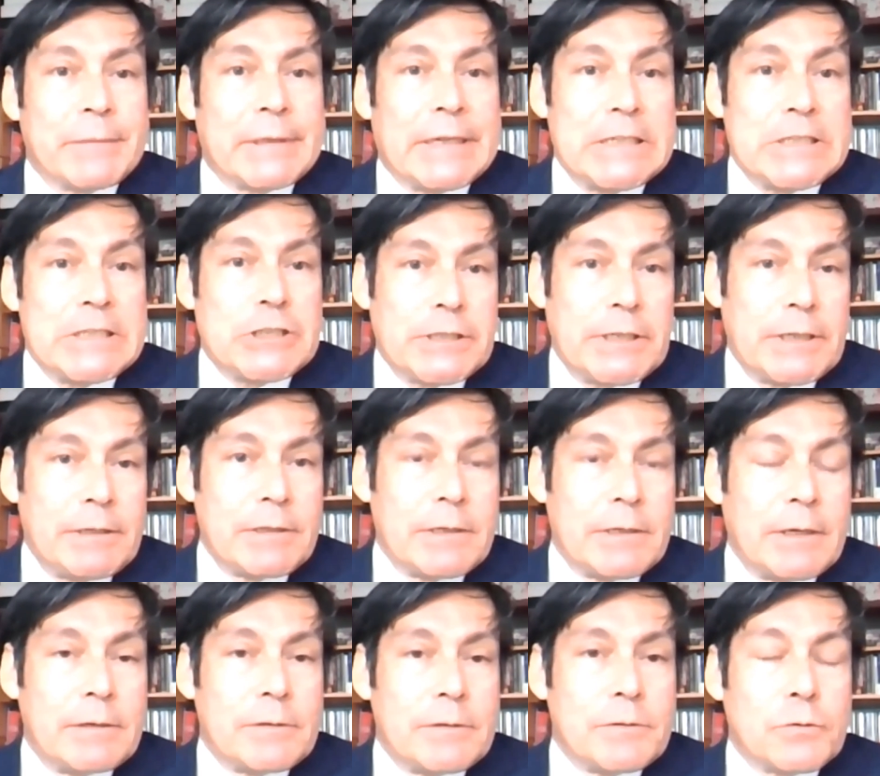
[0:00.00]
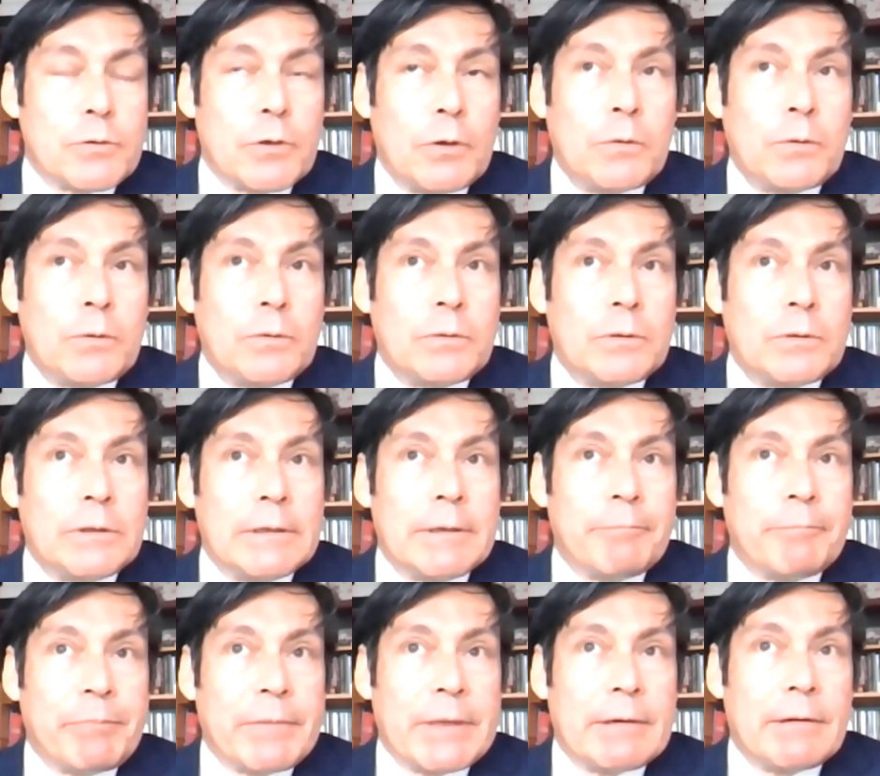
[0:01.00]
country, so
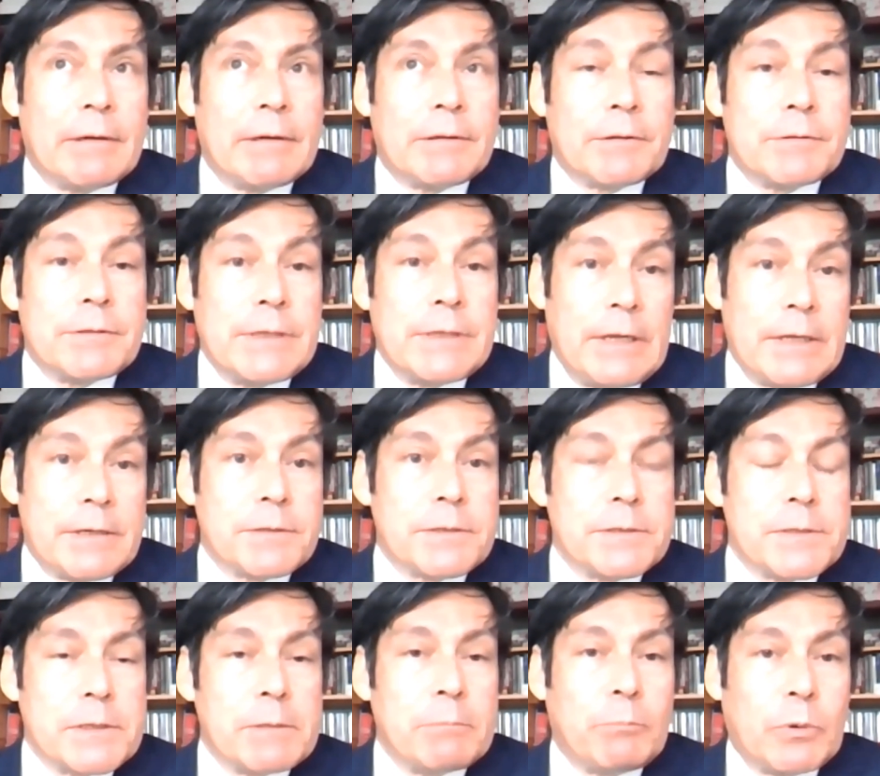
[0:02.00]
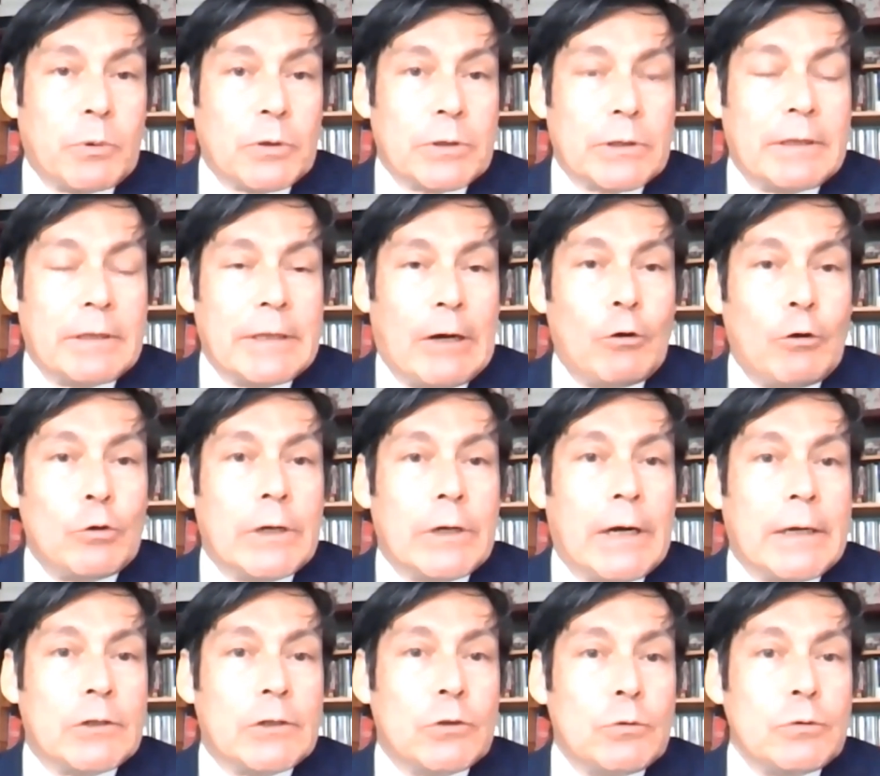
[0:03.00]
resilience is important,
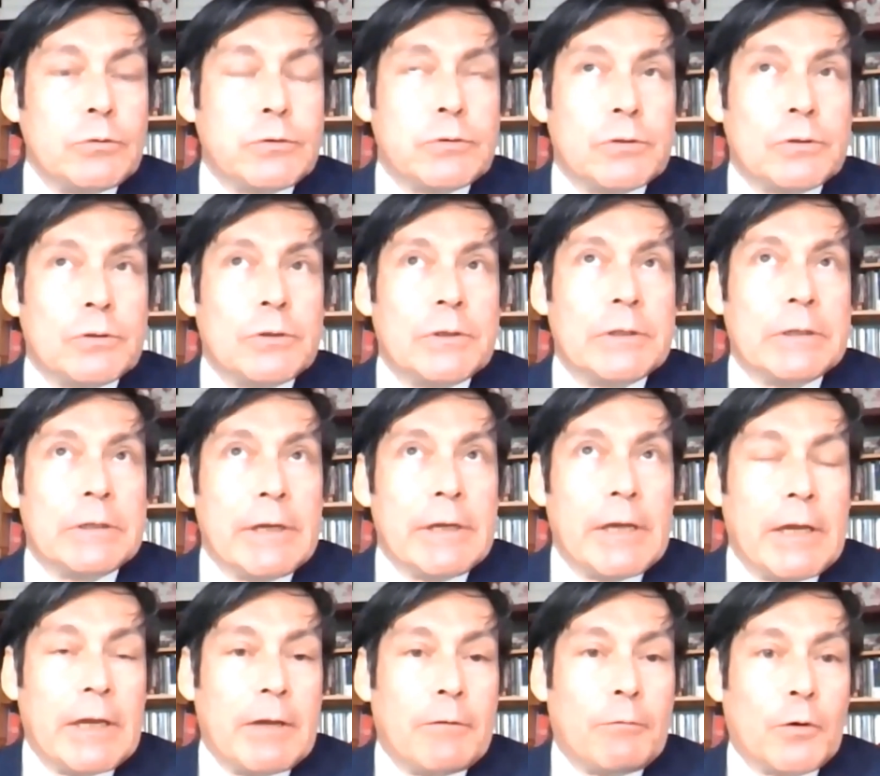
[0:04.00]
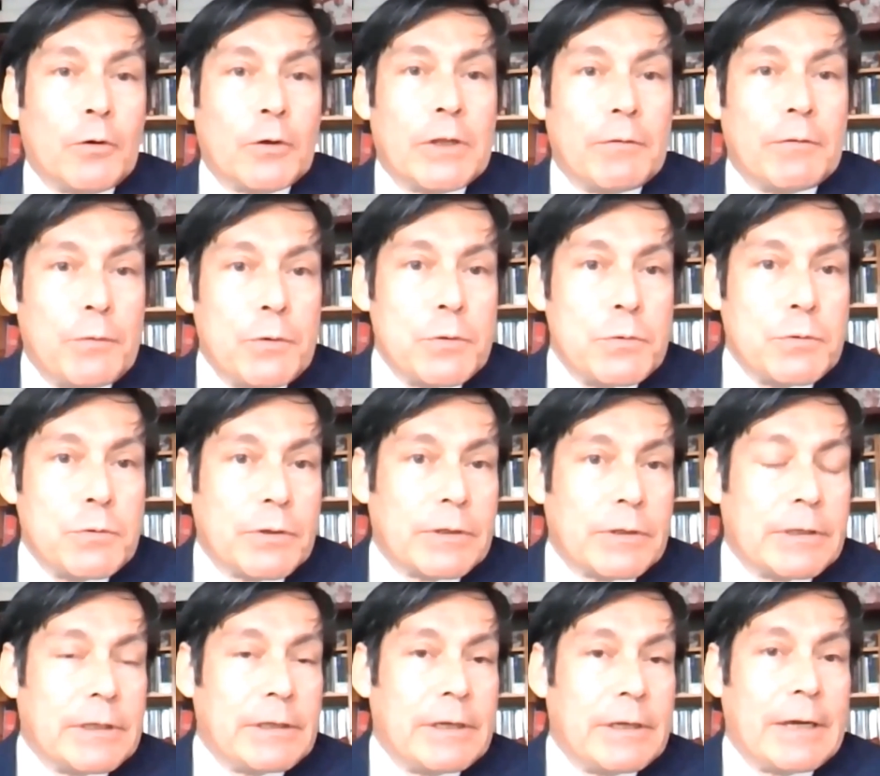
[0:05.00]
and also for the
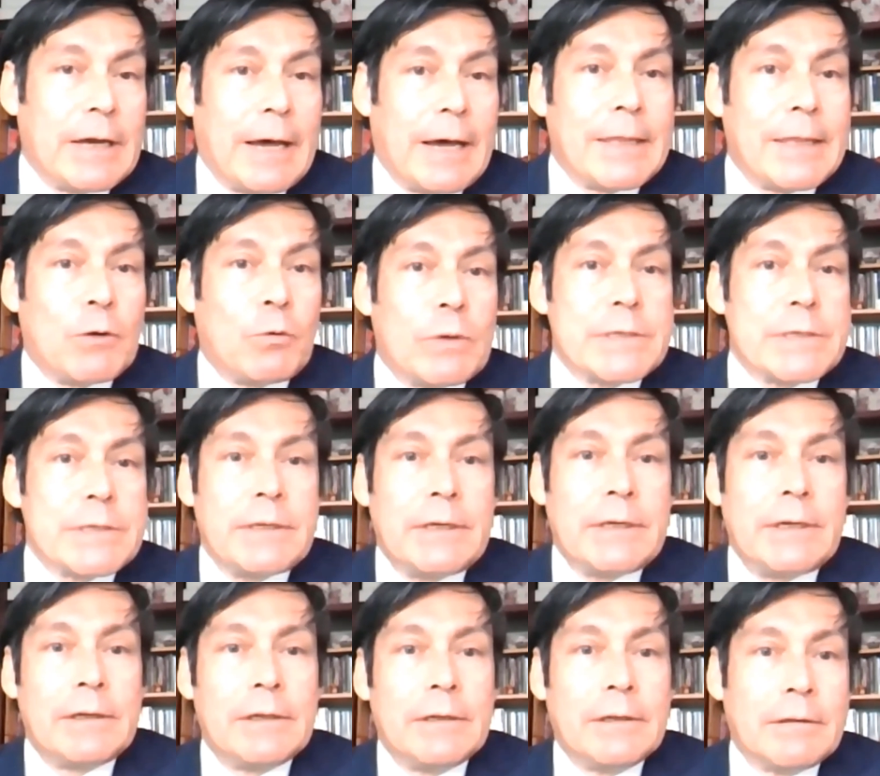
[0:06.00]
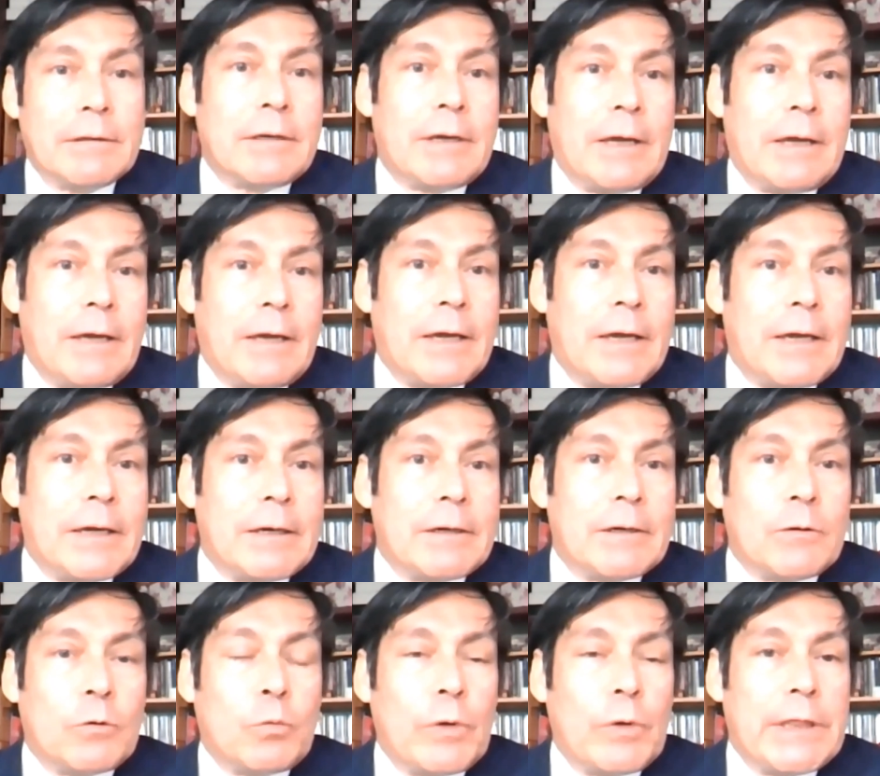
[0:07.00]
future, the adequacy
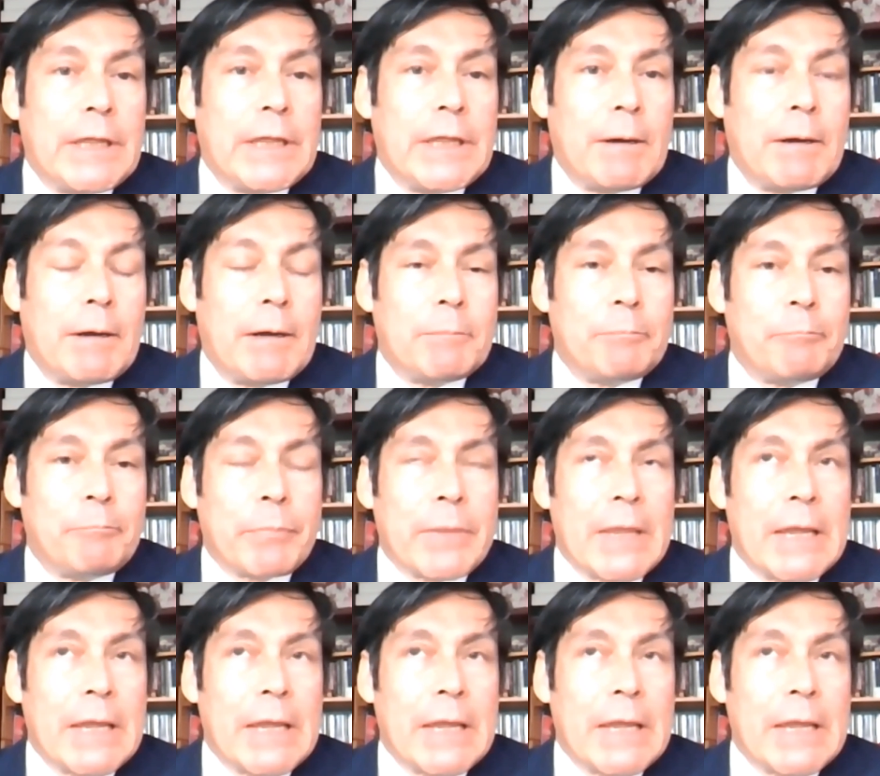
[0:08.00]
with a